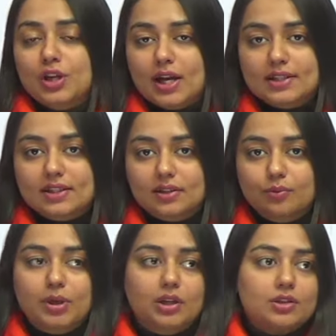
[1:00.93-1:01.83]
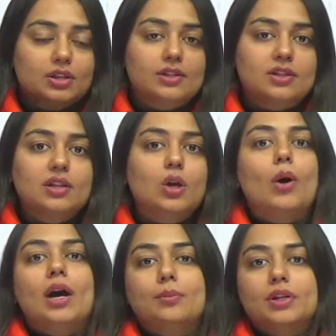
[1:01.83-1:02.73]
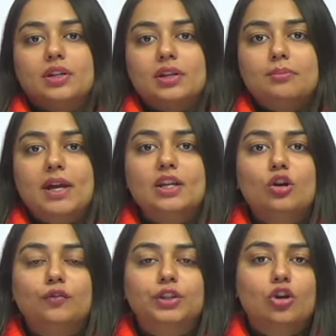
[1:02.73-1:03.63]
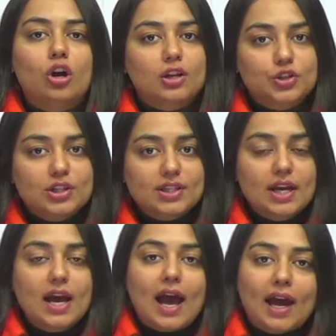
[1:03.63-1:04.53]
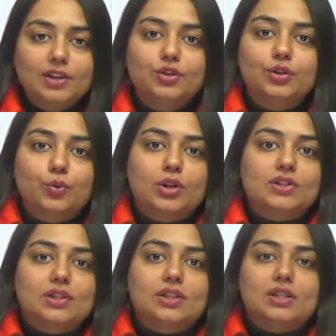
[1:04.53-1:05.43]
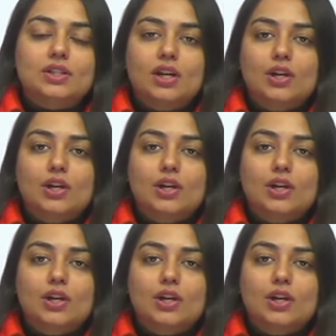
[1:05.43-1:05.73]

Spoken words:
test because it's a requirement in many of the colleges and universities.